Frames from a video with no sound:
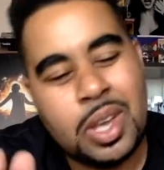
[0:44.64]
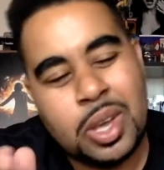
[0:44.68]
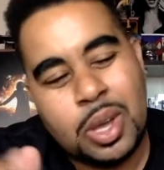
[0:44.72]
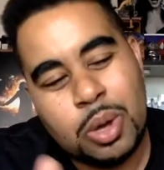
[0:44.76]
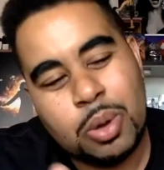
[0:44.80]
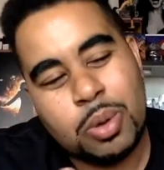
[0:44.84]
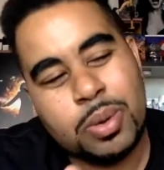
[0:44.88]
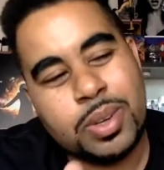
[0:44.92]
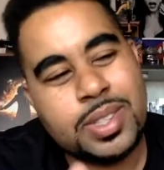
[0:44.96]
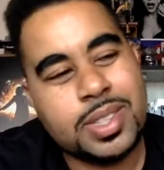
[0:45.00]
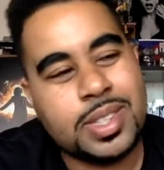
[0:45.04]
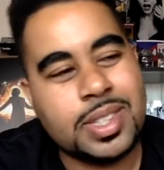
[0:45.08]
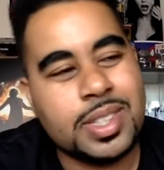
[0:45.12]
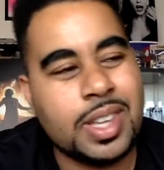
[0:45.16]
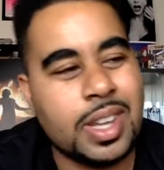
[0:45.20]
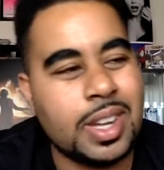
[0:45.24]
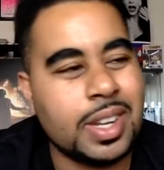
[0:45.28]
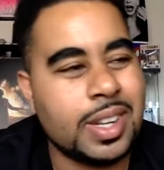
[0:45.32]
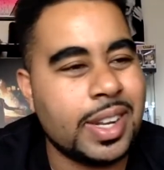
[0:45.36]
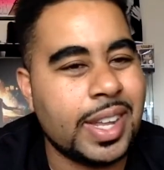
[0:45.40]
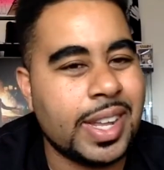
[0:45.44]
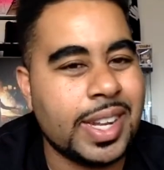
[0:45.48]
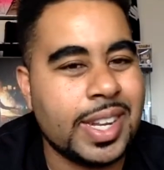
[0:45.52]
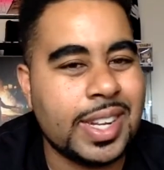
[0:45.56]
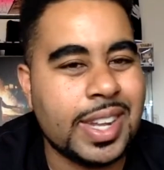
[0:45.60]
who is the
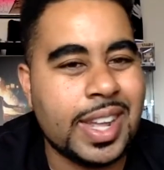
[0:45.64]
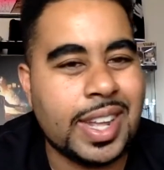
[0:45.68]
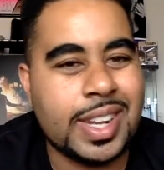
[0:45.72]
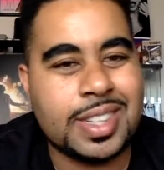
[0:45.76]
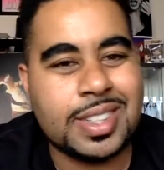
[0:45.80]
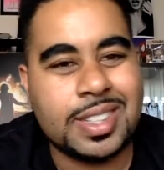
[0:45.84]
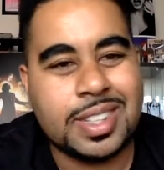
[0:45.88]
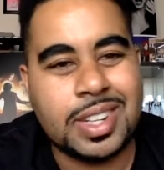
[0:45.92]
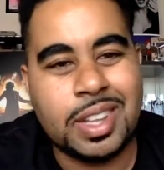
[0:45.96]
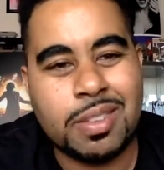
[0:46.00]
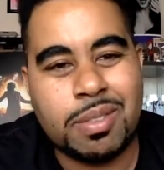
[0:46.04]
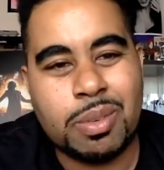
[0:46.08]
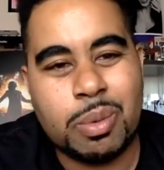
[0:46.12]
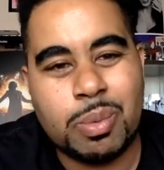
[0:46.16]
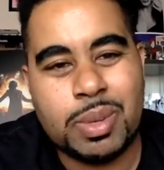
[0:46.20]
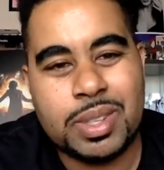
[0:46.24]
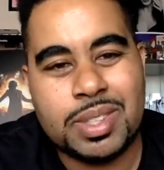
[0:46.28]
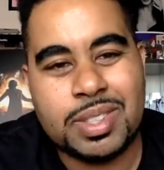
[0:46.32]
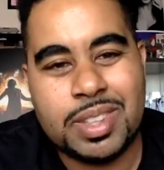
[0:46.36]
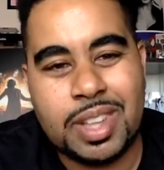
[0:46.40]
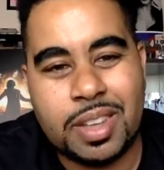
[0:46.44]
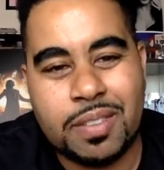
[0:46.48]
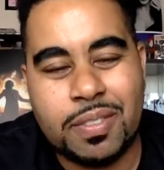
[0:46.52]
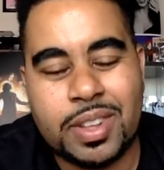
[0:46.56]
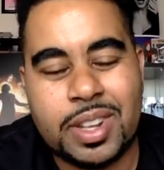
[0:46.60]
young lady that is living with
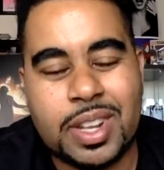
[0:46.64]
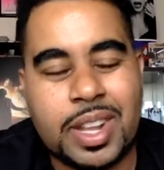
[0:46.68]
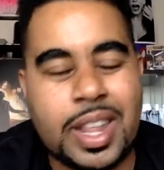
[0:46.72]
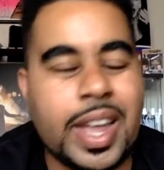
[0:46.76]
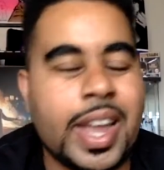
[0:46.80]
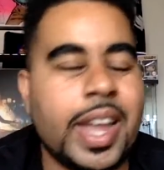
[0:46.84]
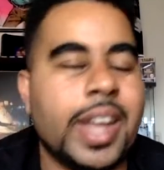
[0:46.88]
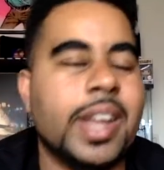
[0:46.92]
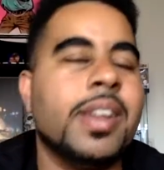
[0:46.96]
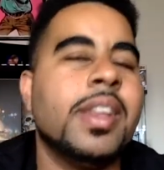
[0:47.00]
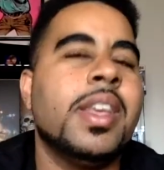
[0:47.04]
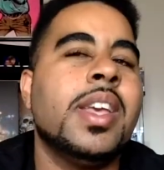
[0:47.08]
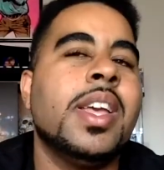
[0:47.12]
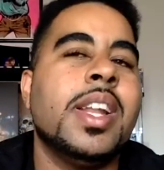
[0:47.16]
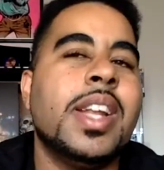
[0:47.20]
Stephen Lang.